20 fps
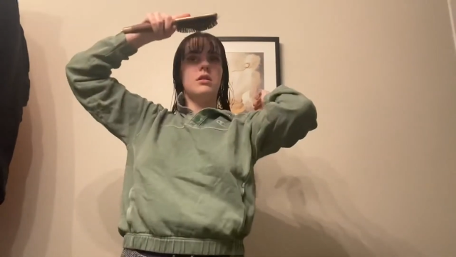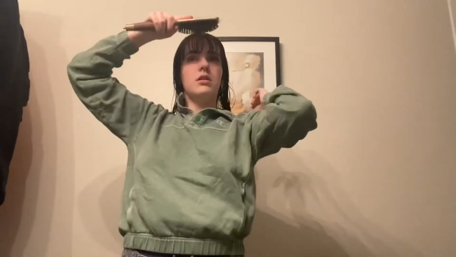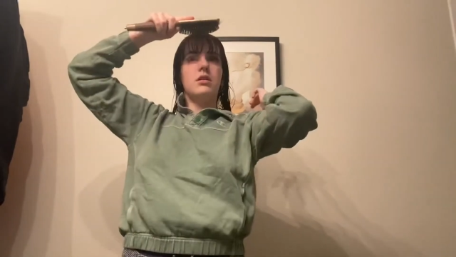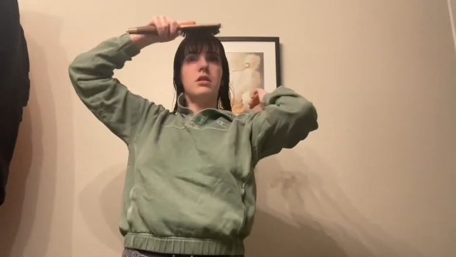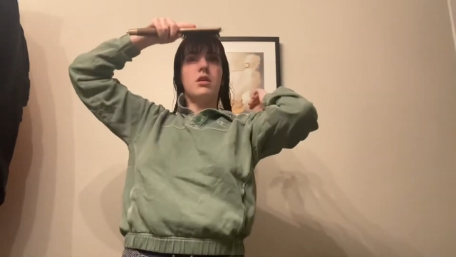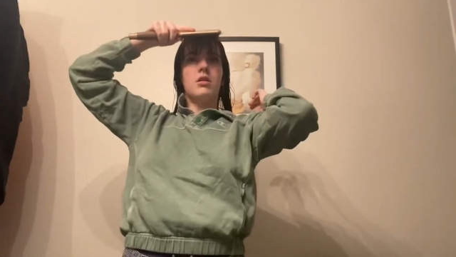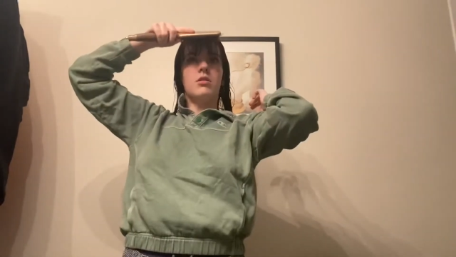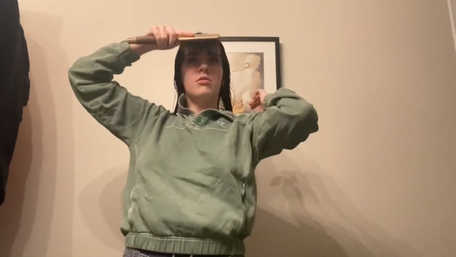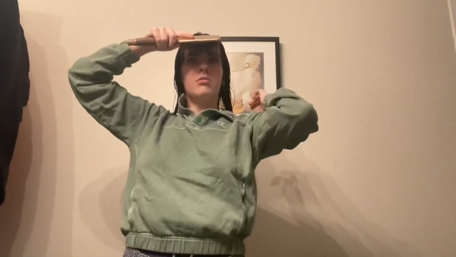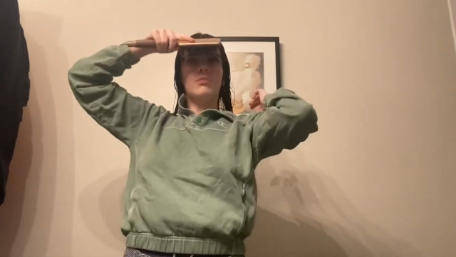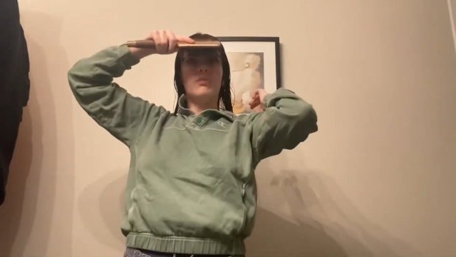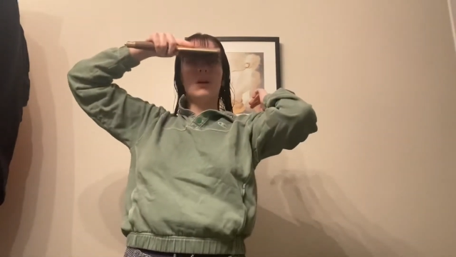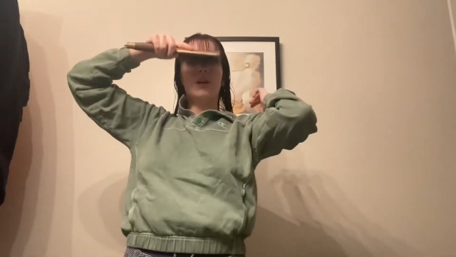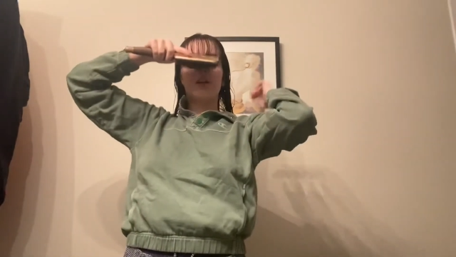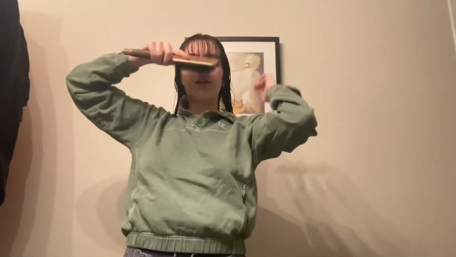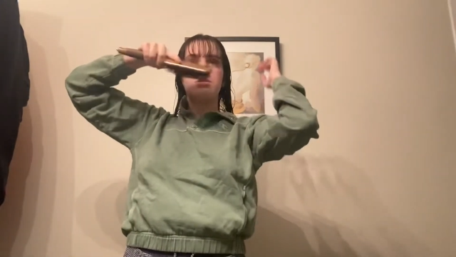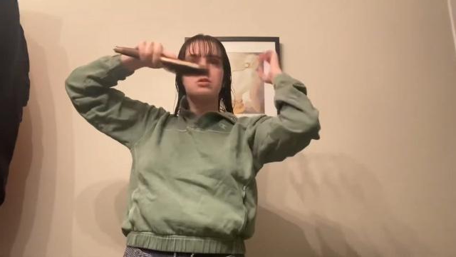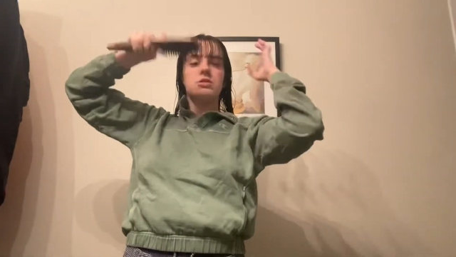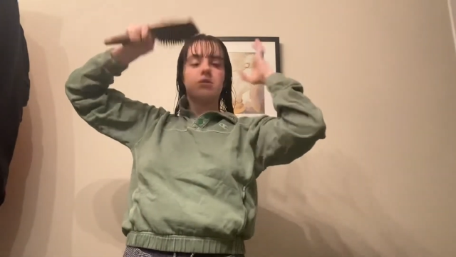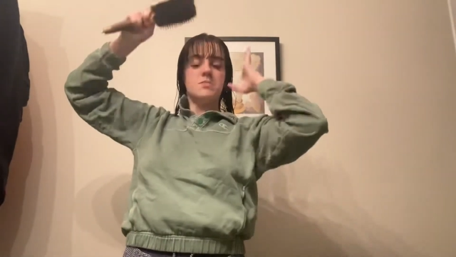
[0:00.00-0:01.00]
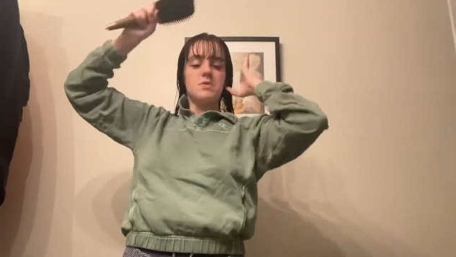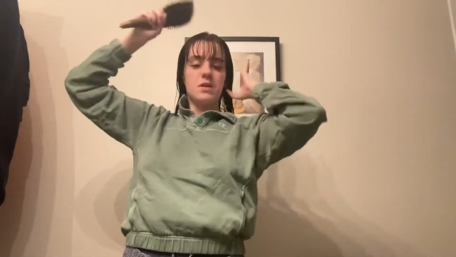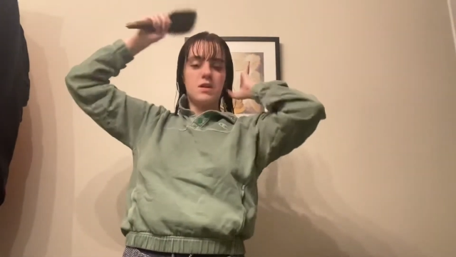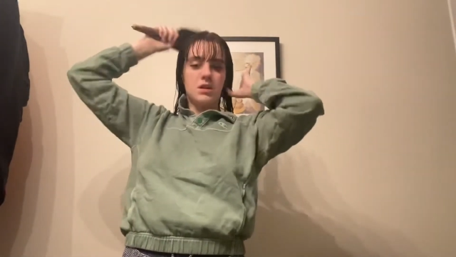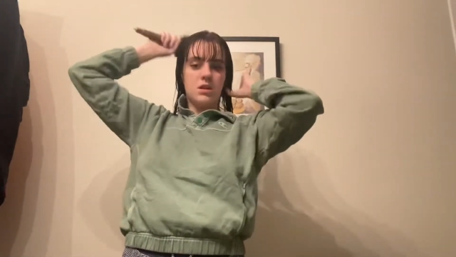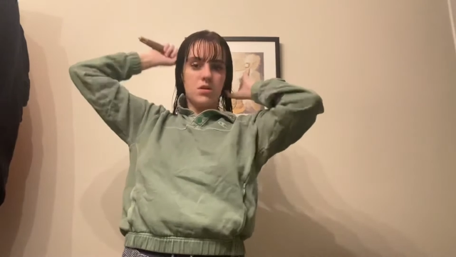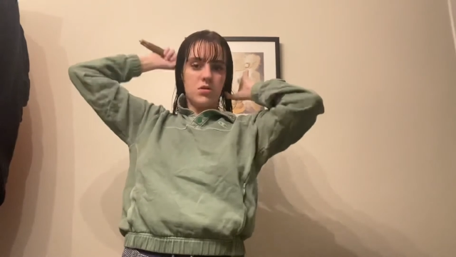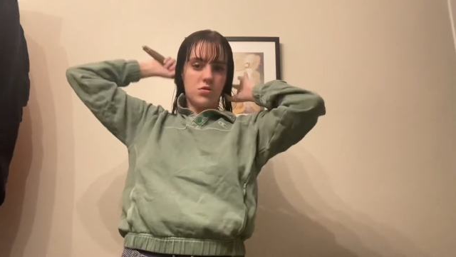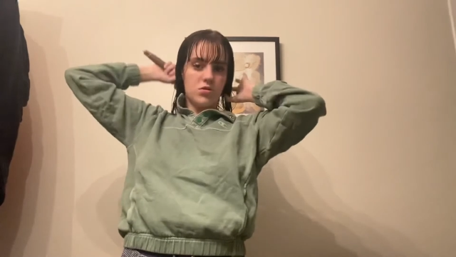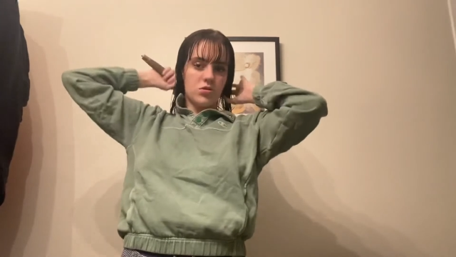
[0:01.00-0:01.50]
know, my day's just been
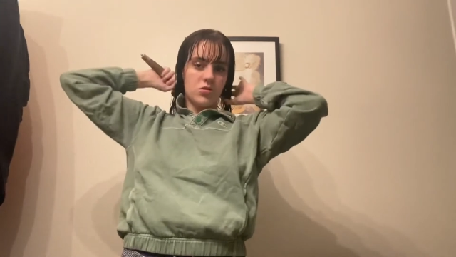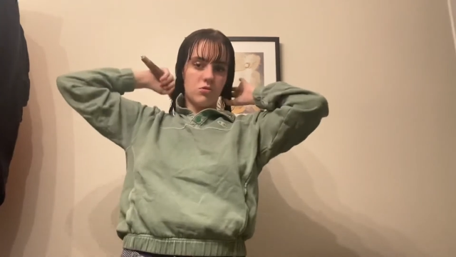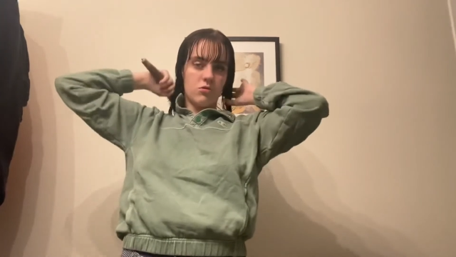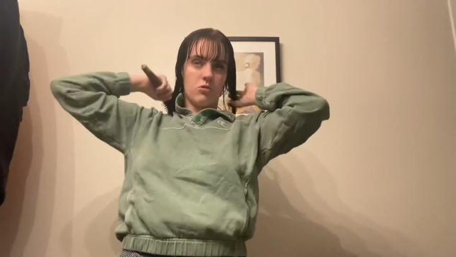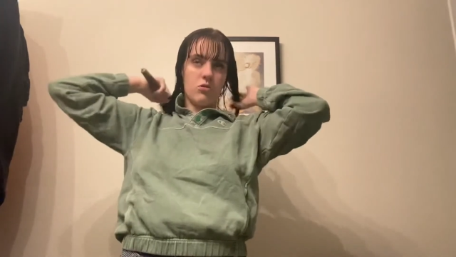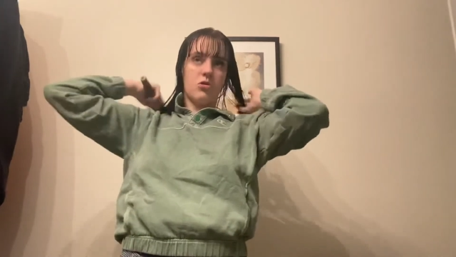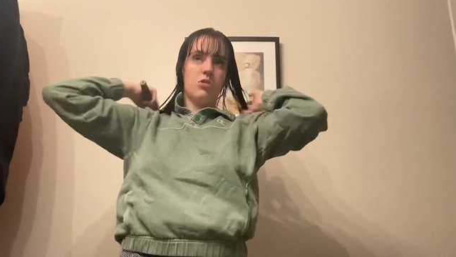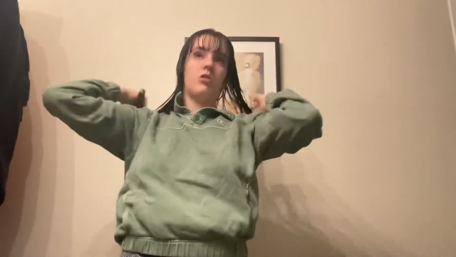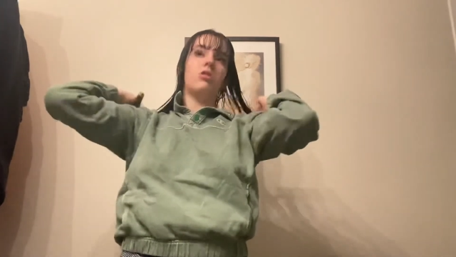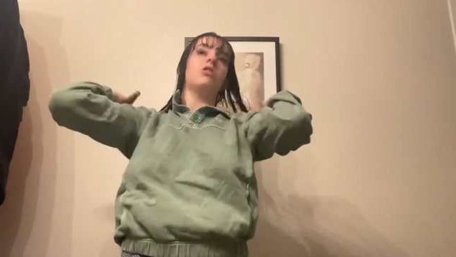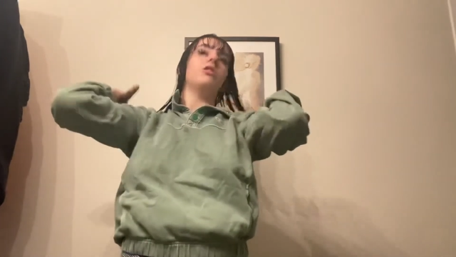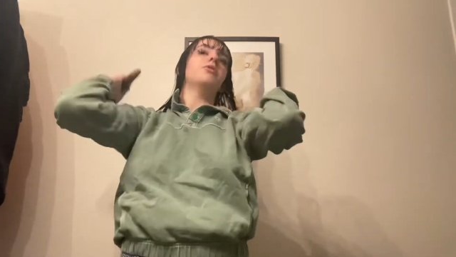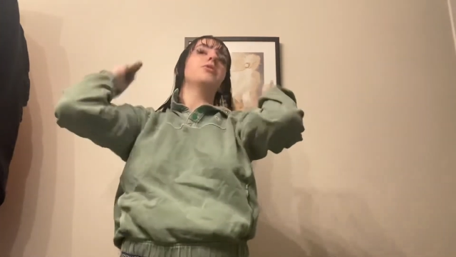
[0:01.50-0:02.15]
the usual,